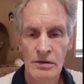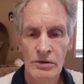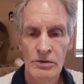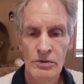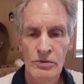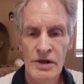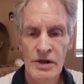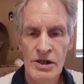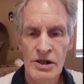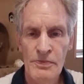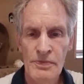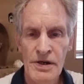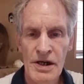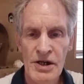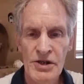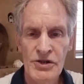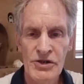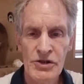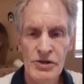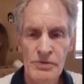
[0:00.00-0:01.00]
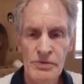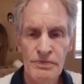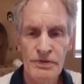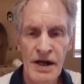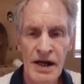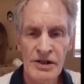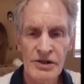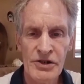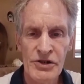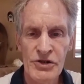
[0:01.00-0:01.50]
When a person
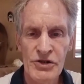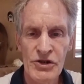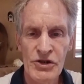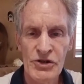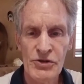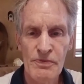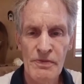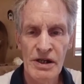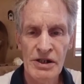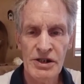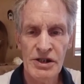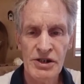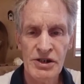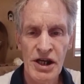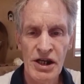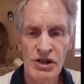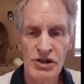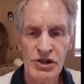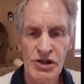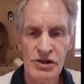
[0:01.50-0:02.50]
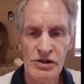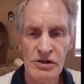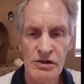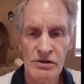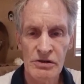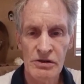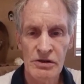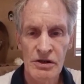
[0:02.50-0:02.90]
practices meditation